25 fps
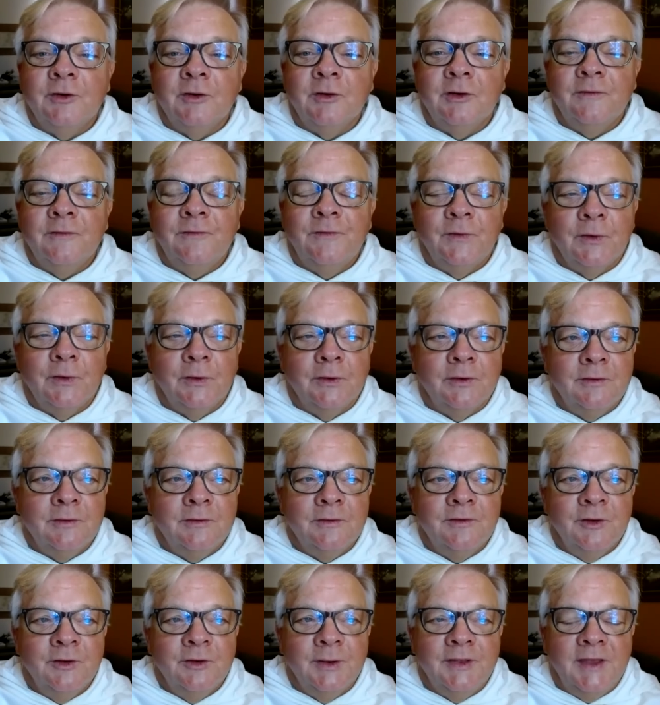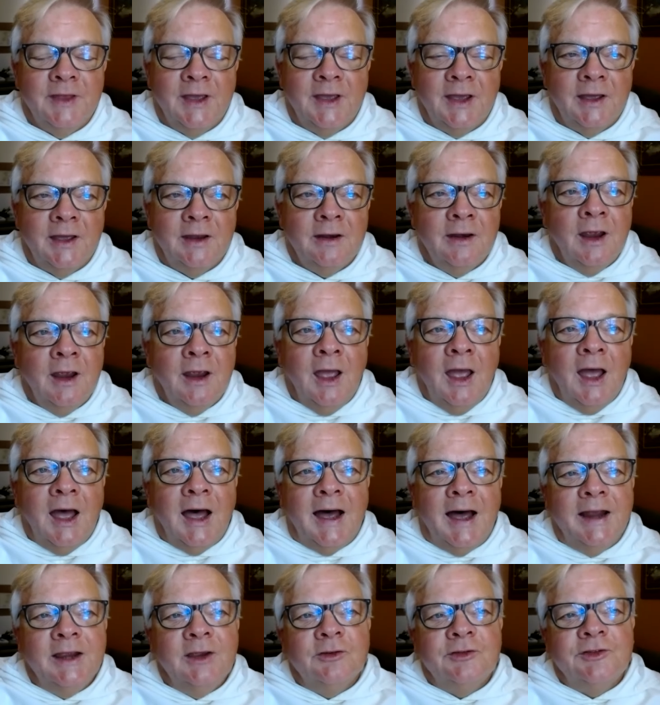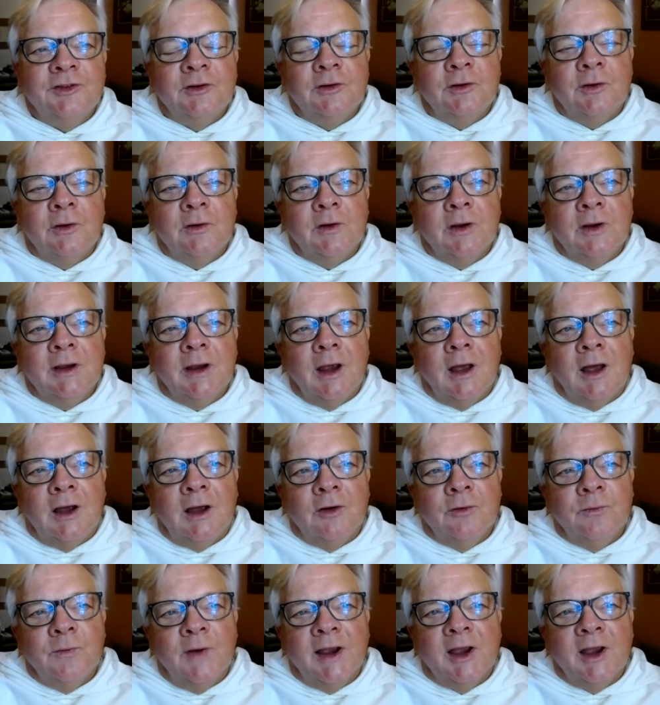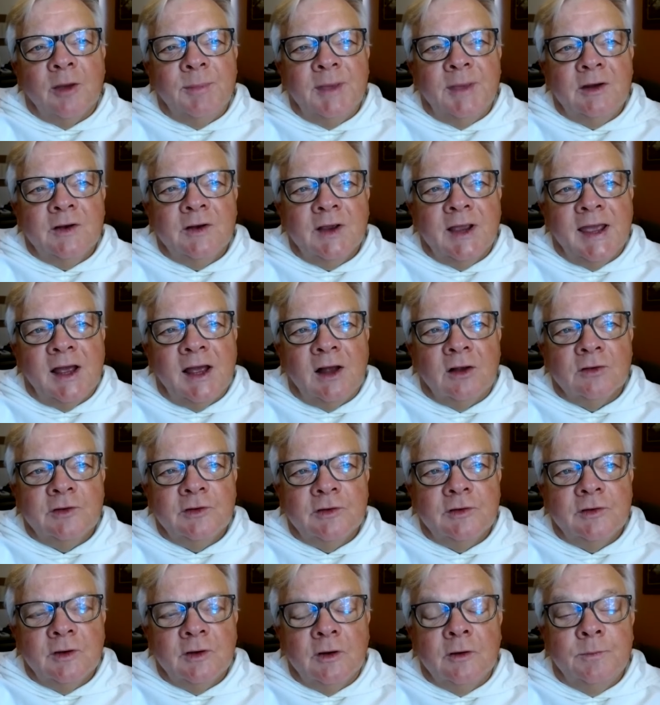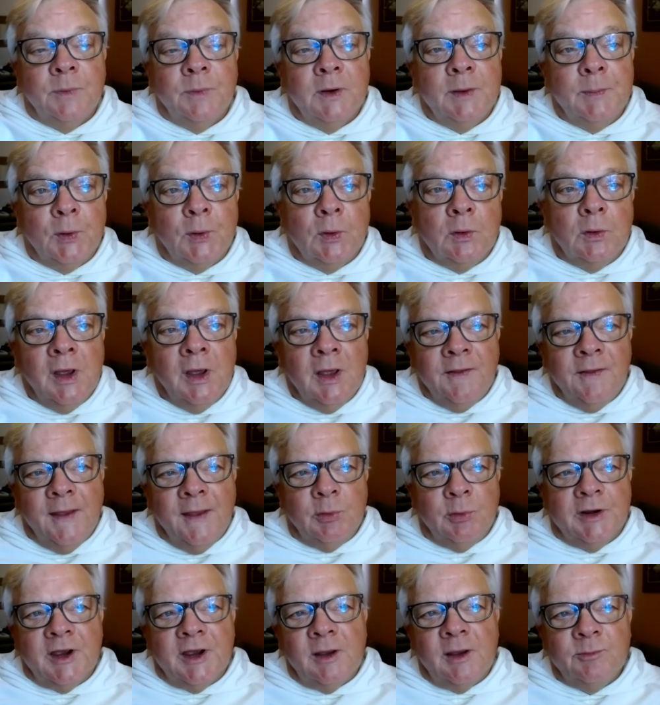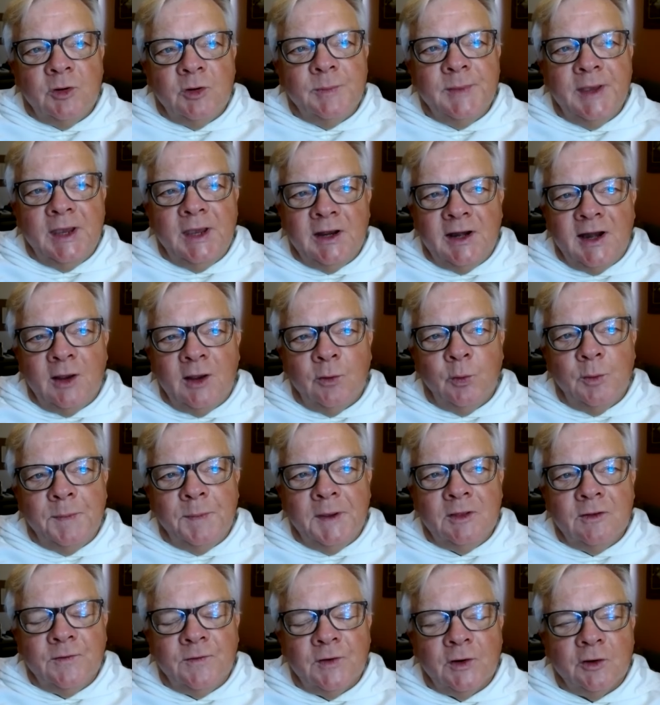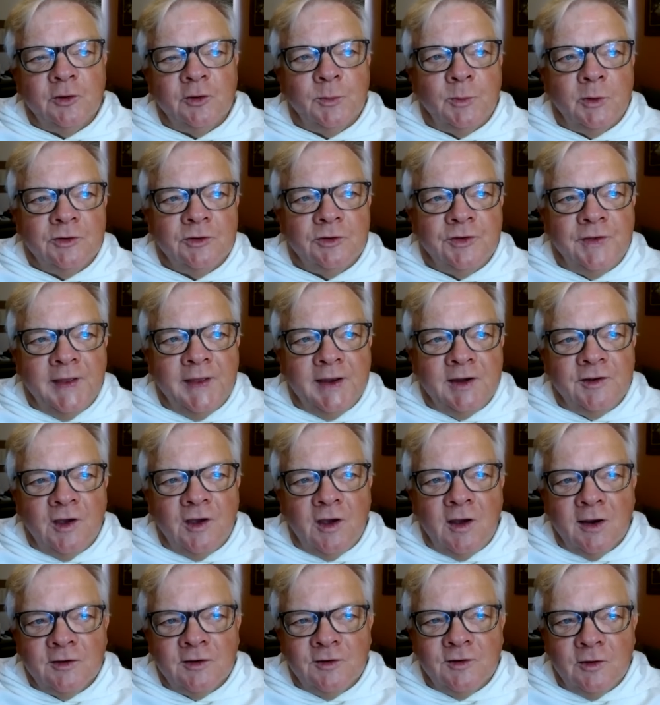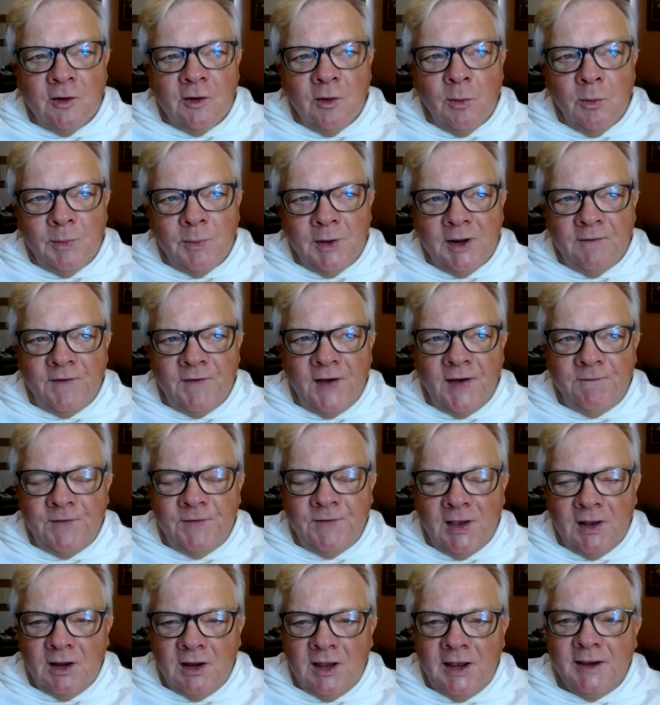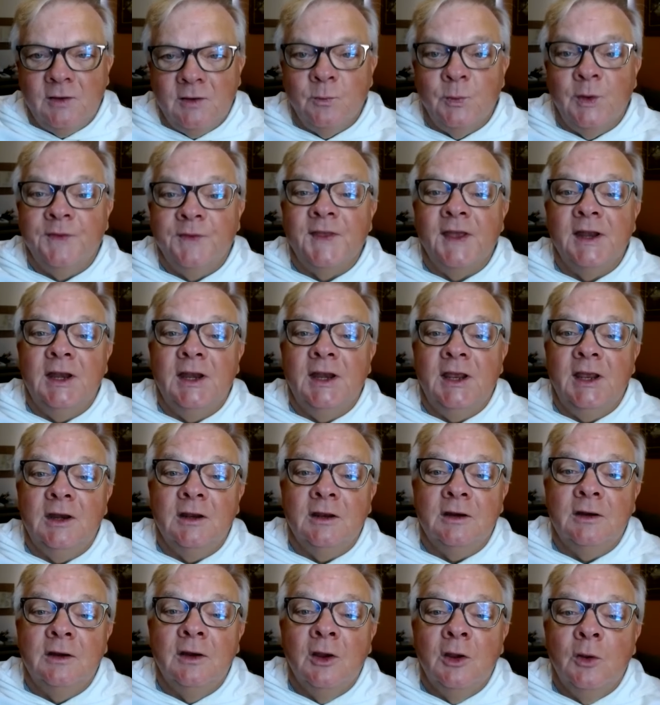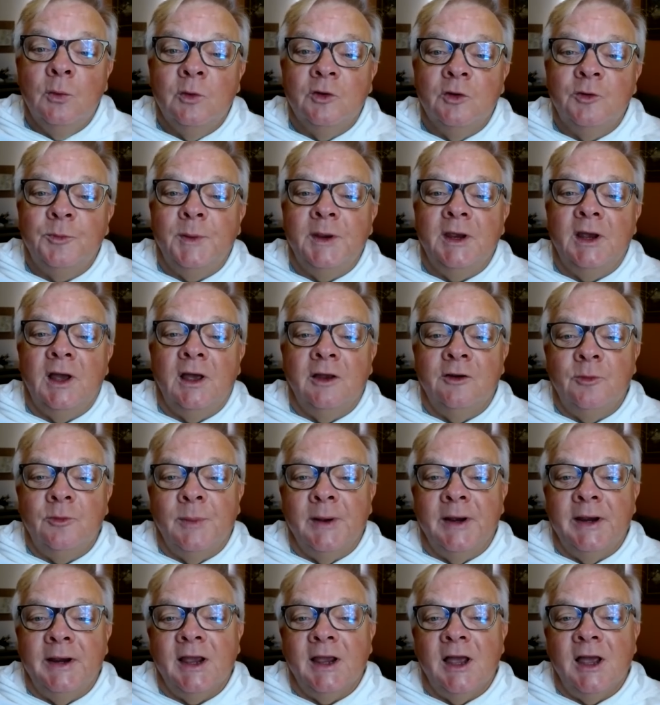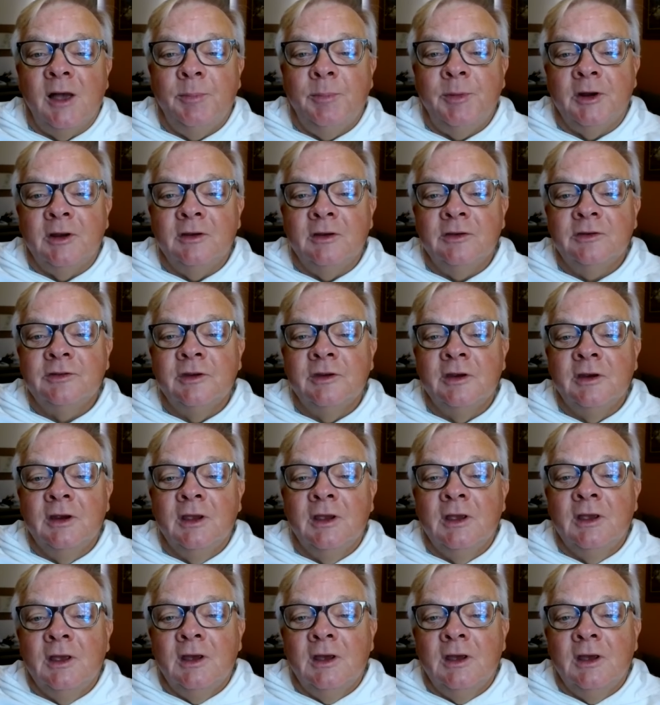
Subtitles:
sir, for doing that. I used to recommend accounts to people. They would come to me and I would be the first person they talked to. But if I felt like what they needed was beyond my competence